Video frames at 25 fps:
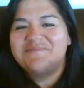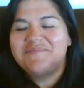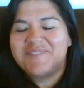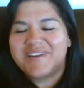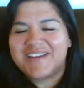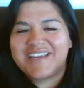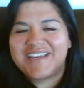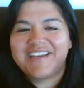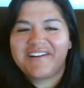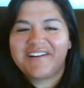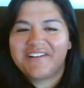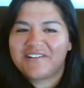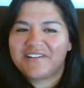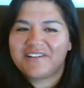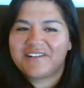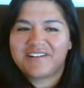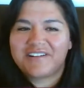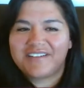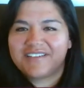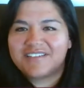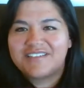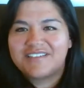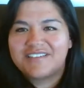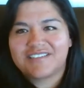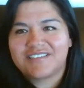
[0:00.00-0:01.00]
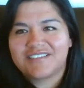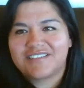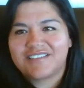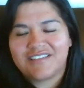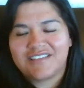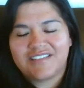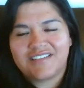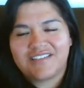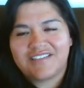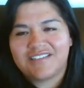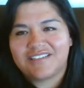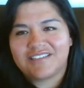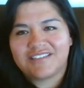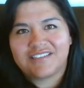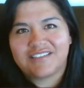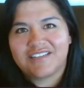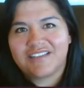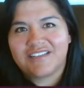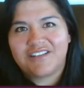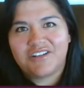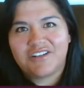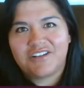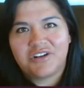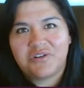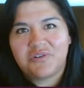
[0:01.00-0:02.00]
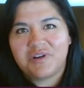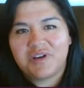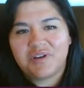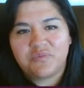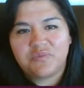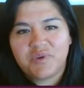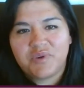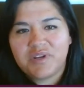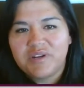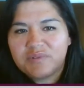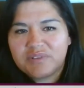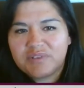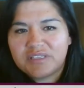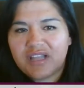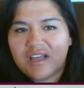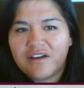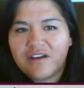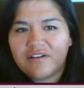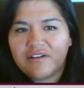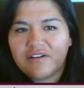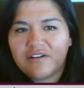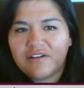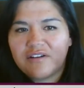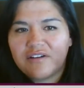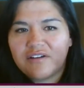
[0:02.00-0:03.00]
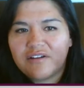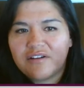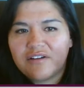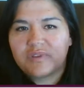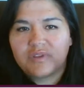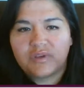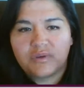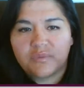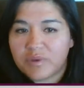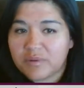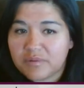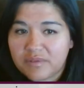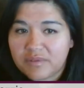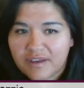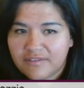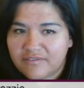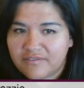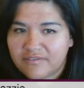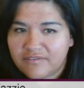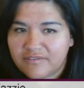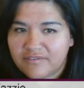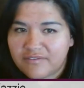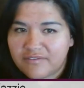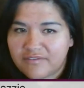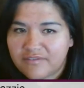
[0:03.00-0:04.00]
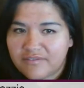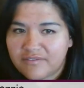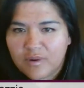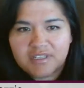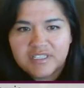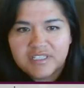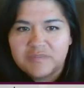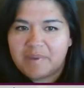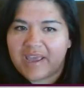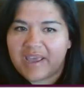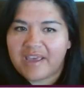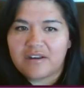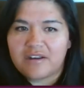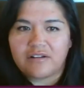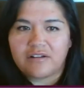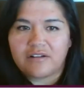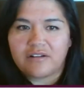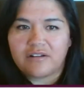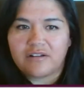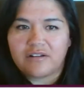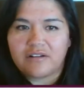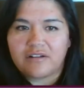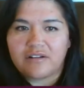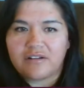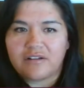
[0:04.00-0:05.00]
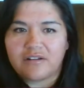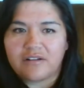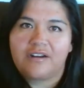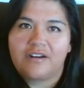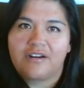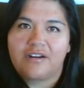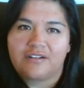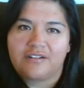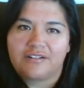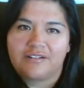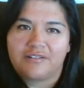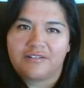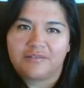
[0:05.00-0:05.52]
But here it is, you know, and we would love to work with you. We would love you on this panel right here.